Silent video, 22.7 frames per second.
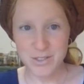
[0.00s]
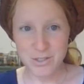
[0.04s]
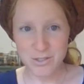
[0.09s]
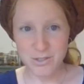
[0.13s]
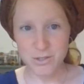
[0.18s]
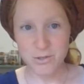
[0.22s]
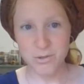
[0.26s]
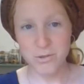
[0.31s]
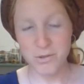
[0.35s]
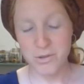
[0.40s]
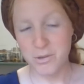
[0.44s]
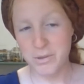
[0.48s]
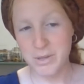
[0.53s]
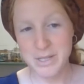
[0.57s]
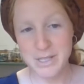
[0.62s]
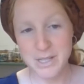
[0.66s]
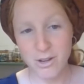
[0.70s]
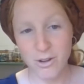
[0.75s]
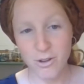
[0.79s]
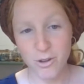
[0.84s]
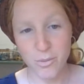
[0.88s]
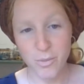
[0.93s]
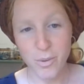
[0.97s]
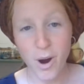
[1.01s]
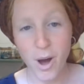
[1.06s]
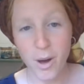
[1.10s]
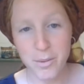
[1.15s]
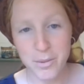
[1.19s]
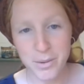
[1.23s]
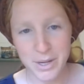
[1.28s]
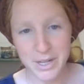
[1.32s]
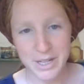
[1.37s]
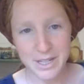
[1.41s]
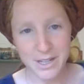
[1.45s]
2 or 3 weeks ago, they're
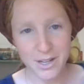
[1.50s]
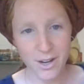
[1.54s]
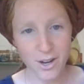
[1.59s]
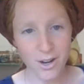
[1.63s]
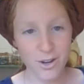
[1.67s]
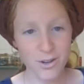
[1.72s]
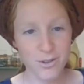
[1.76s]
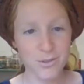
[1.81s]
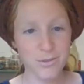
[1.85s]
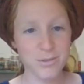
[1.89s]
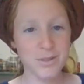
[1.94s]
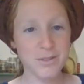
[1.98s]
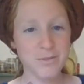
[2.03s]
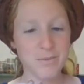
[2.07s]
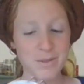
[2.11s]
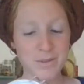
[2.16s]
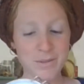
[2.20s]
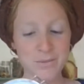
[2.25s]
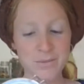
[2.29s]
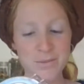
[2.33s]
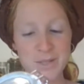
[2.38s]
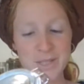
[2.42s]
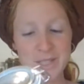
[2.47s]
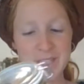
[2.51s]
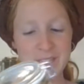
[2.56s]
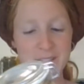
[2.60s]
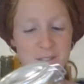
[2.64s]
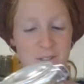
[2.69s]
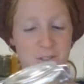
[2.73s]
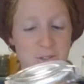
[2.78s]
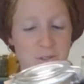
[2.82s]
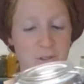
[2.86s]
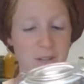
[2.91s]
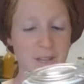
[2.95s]
probably ready to go. We've been really
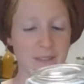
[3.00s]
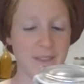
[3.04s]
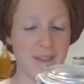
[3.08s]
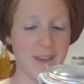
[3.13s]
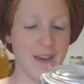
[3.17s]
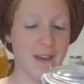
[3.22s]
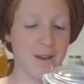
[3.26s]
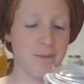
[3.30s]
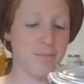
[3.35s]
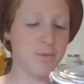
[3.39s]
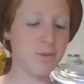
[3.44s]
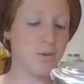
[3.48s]
enjoying them.